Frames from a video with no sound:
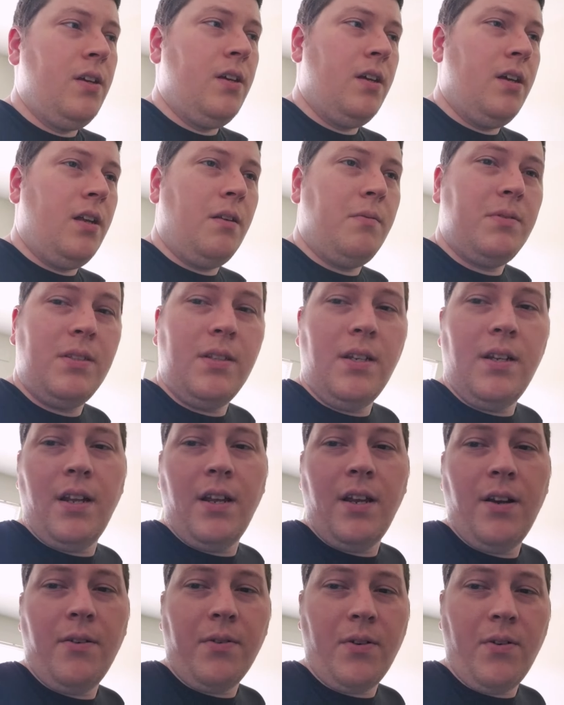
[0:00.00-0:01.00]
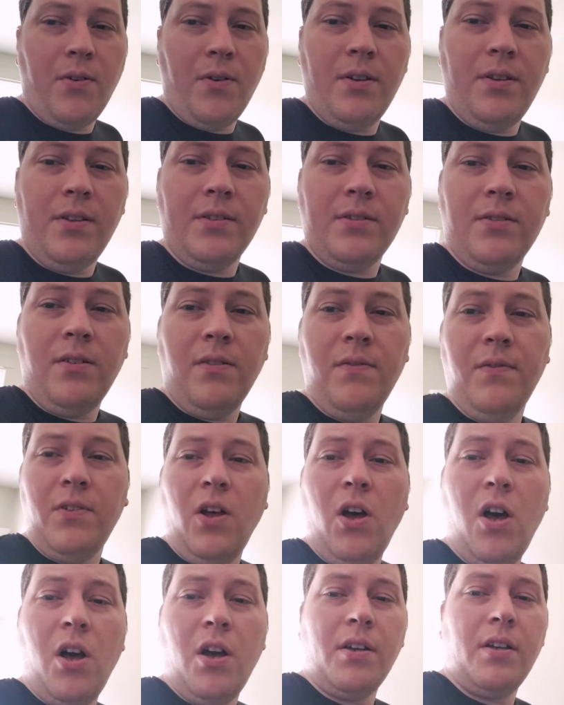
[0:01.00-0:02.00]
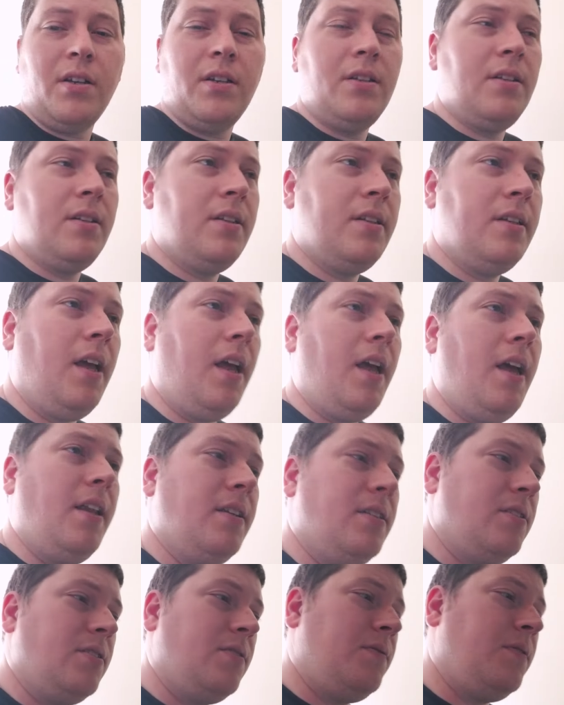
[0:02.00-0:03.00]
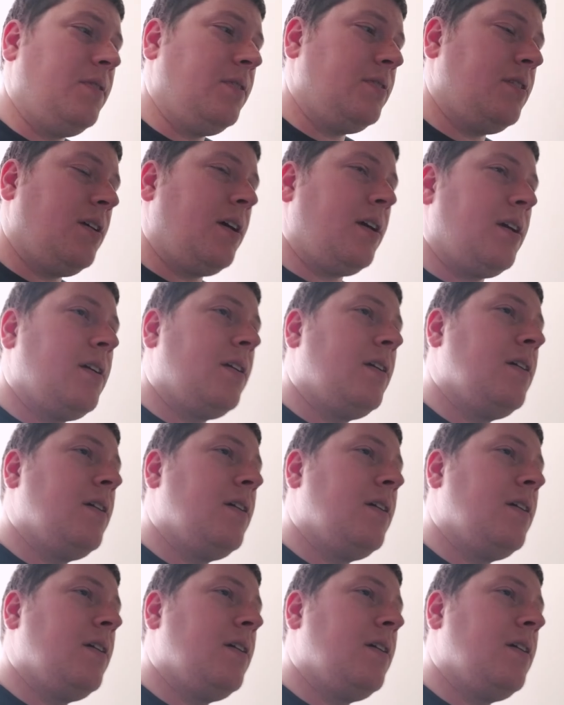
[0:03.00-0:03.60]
and I was sitting here recording this little vlog, and it just feels like,